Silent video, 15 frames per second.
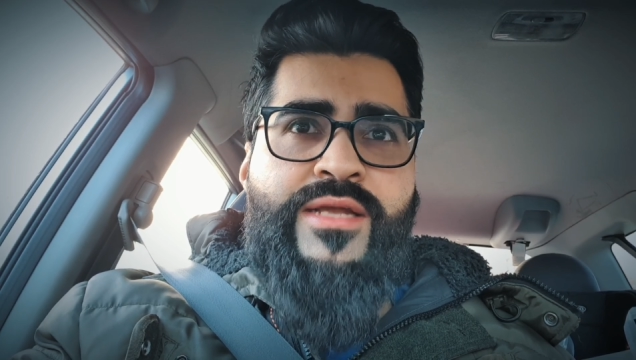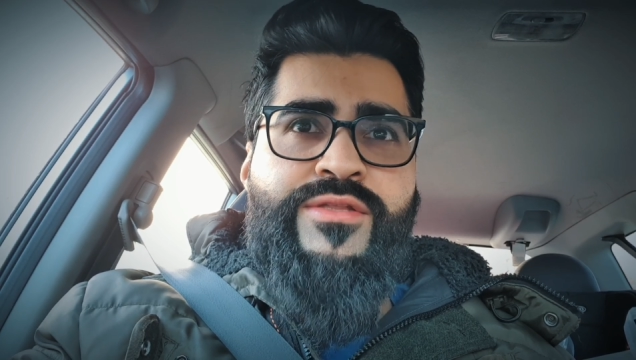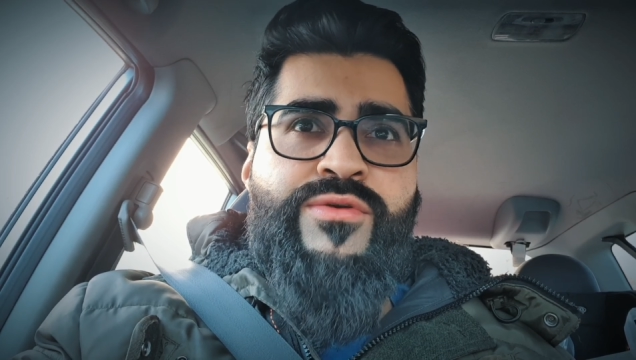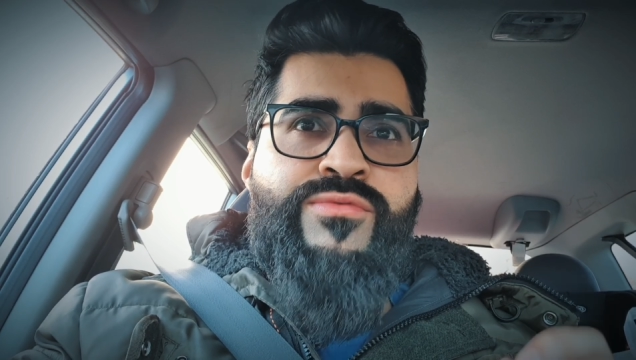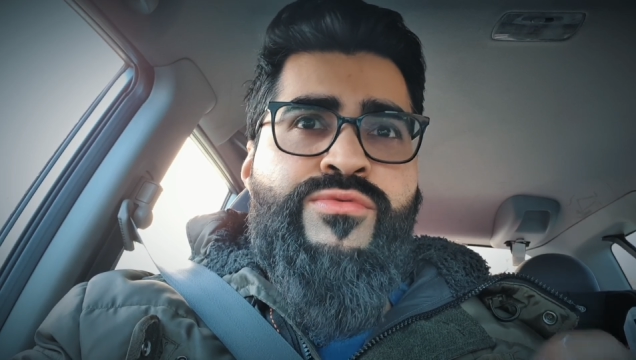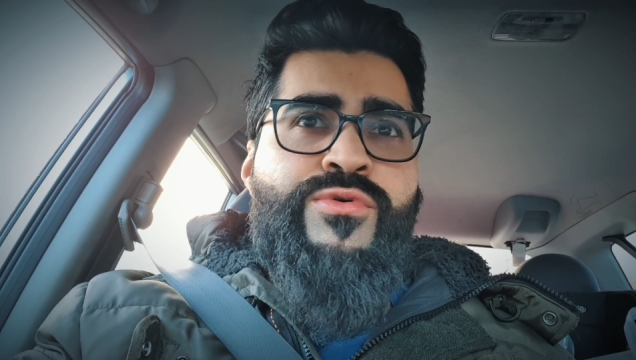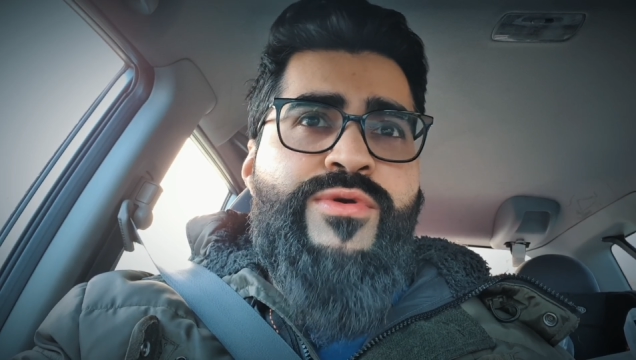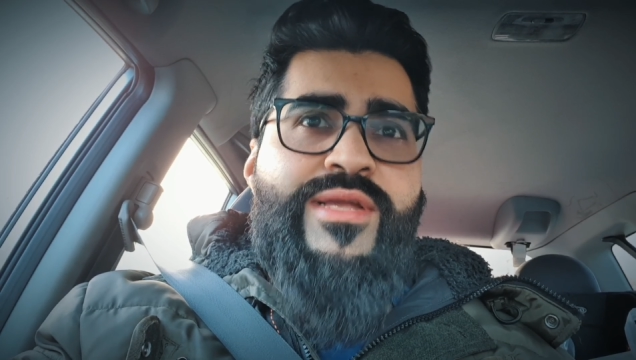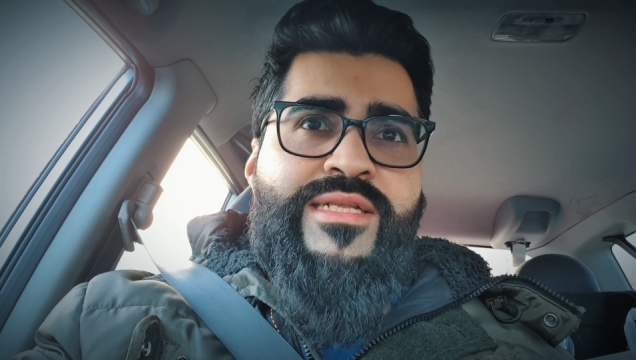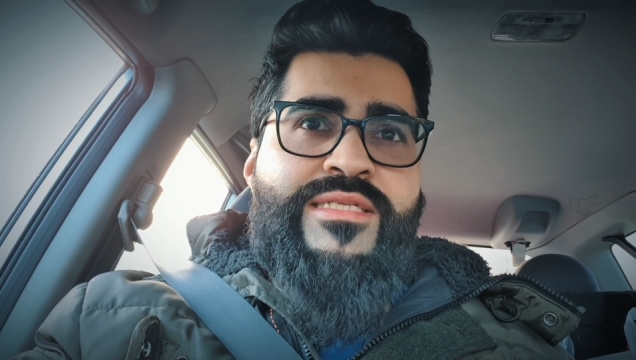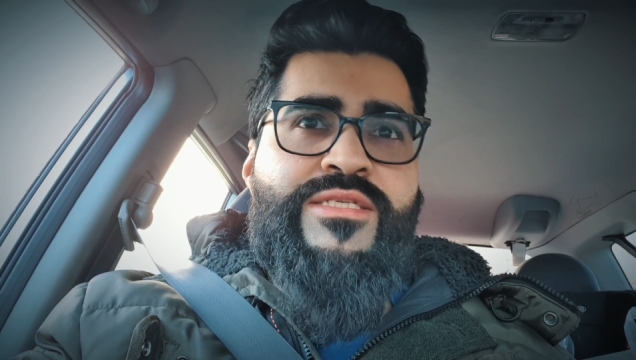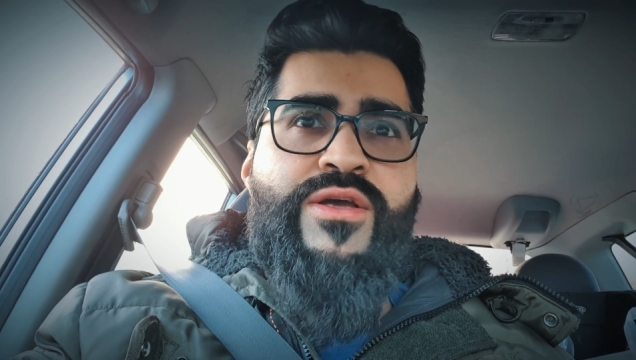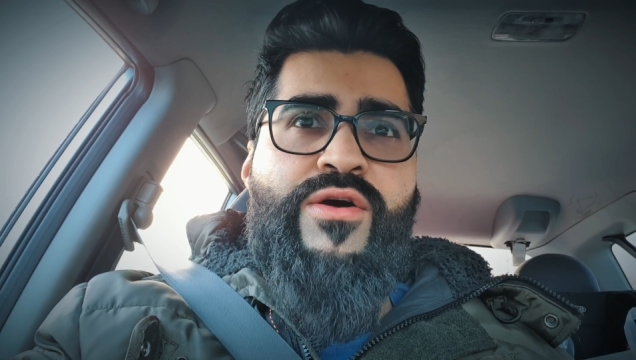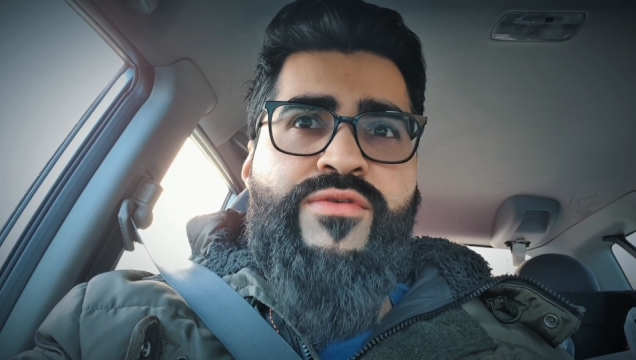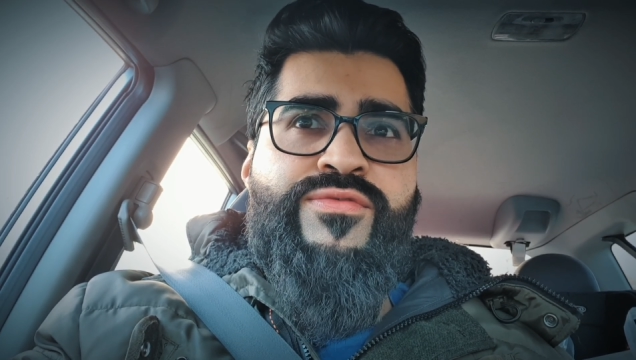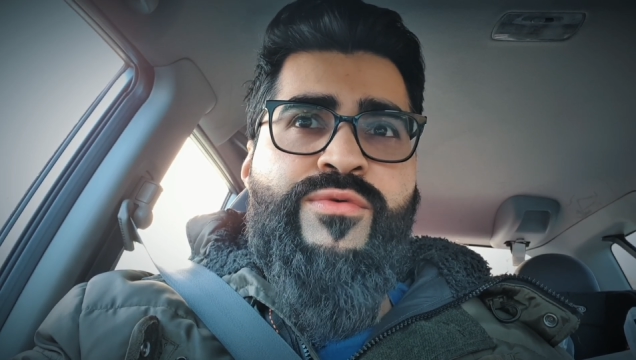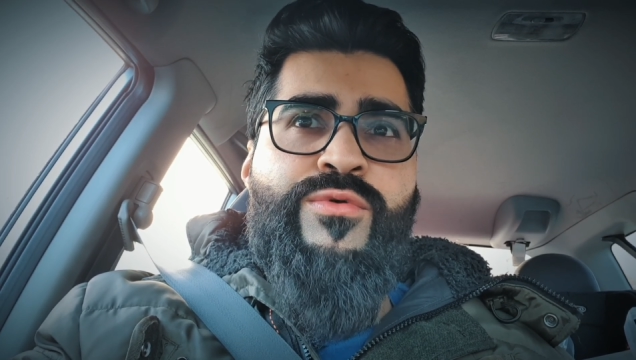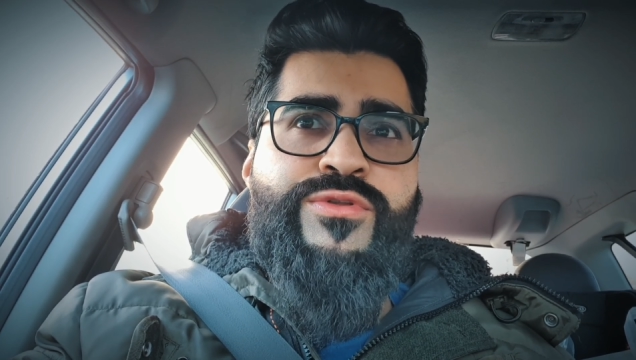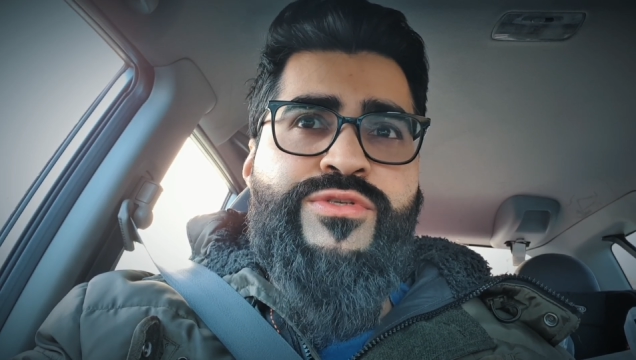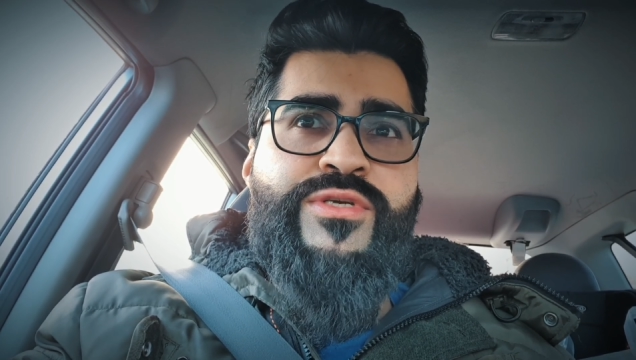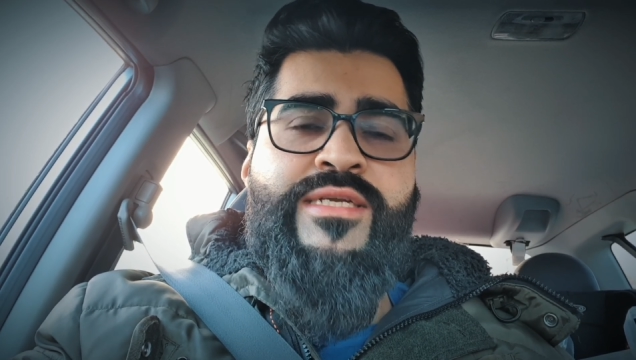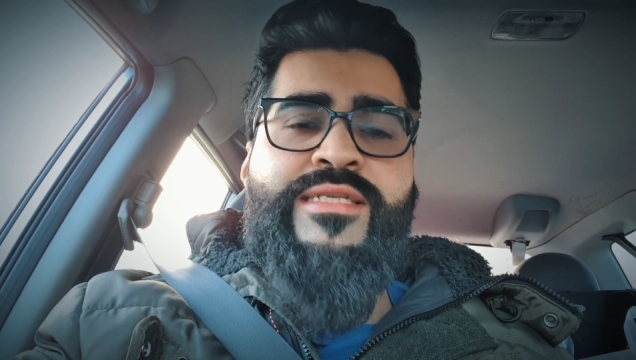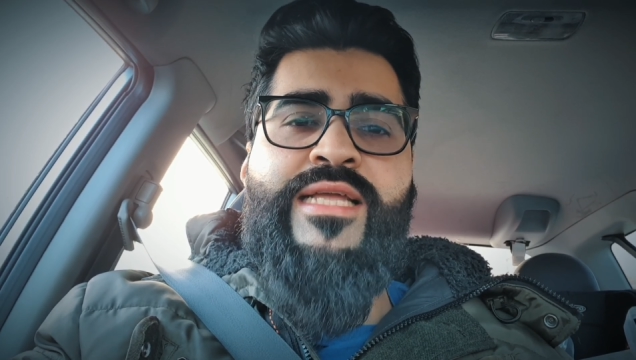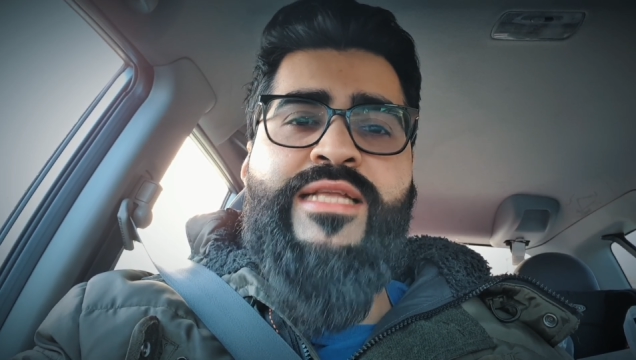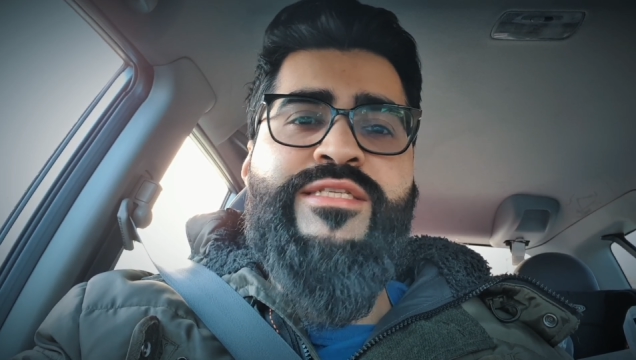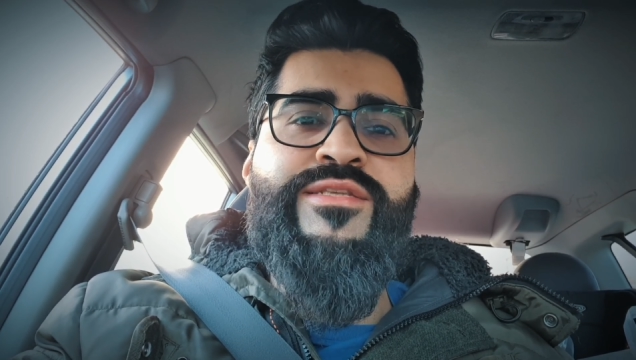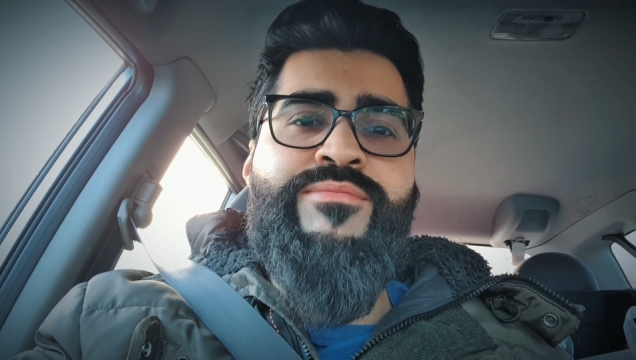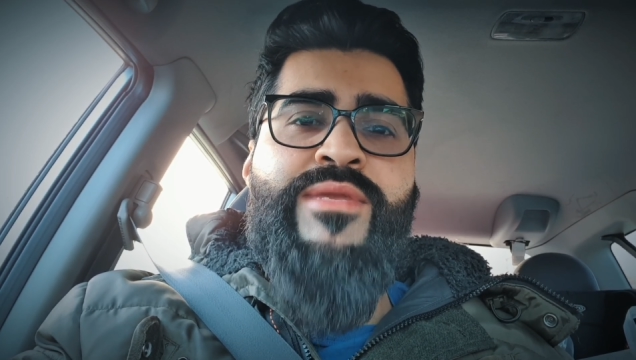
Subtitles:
the root itself, also contains